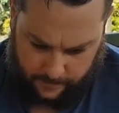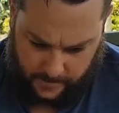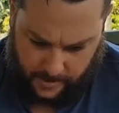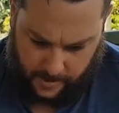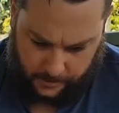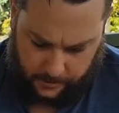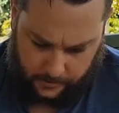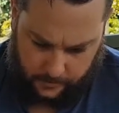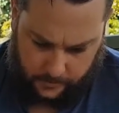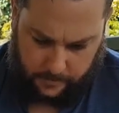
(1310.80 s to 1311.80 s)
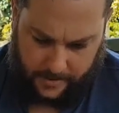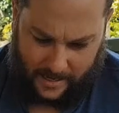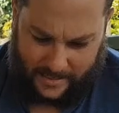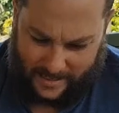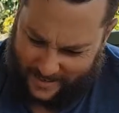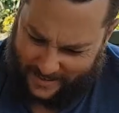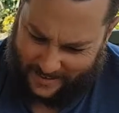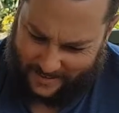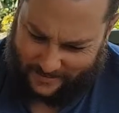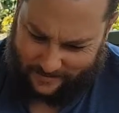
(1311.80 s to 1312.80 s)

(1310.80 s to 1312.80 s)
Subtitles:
The action's a bit clunky.